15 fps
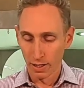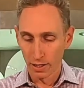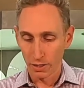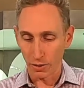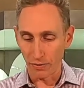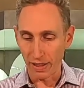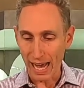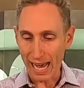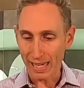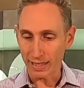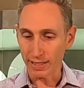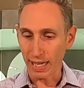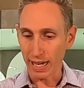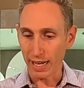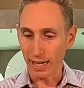So that
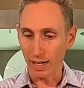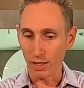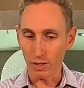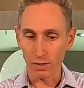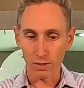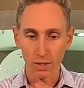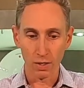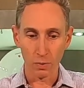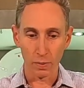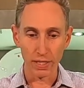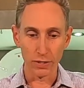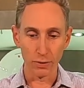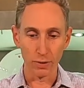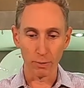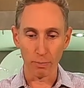is how we
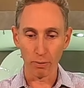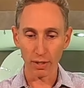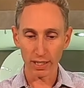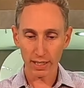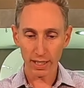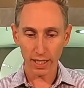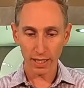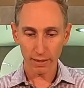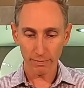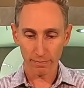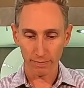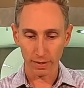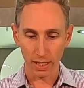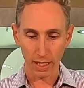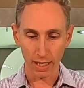do the printing.
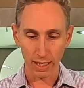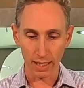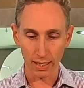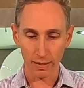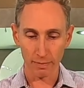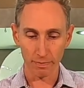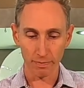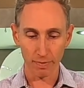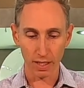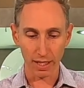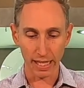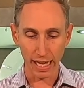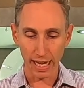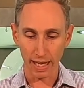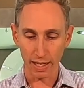
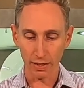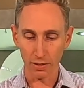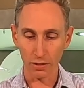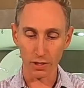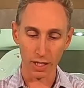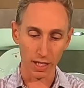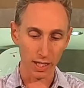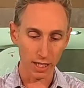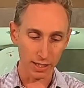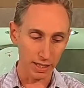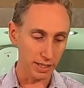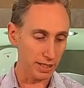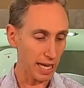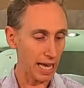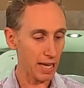Again, you're going to cut
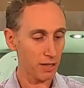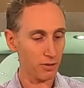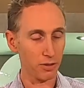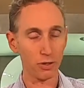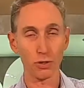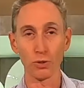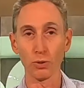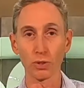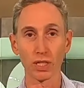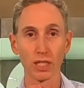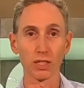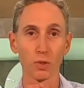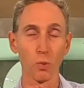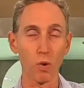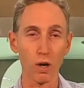these out, use it
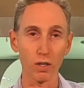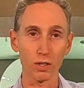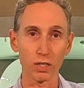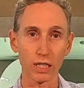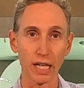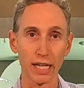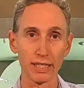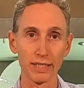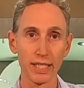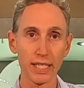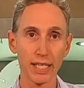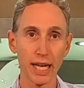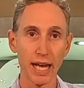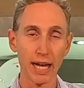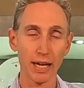as a water slide
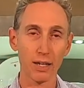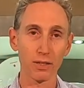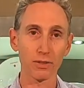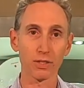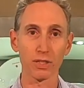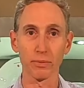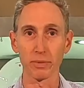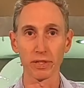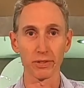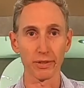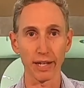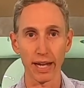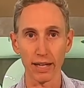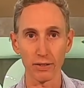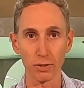decal, similar
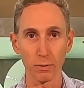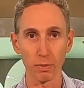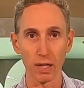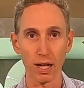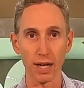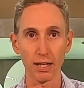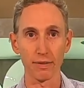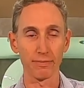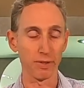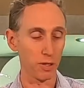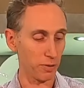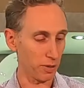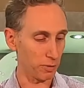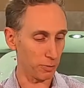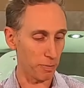to how you apply,
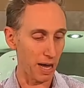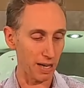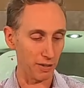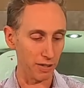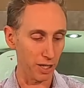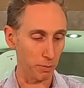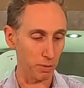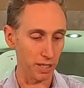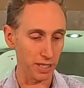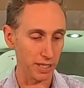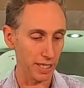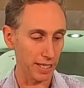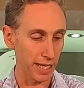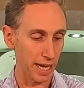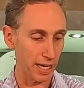those model airplane
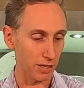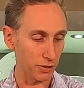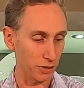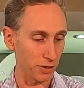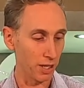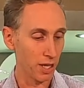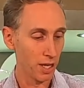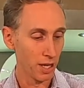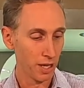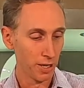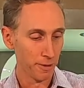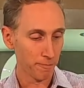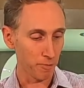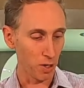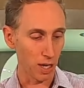decals, or,
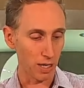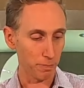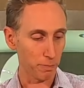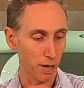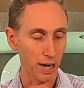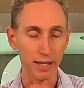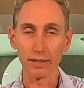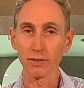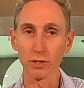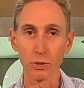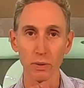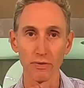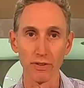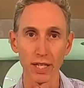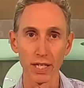I'll probably
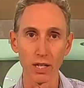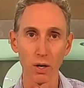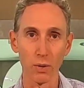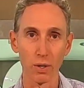do a video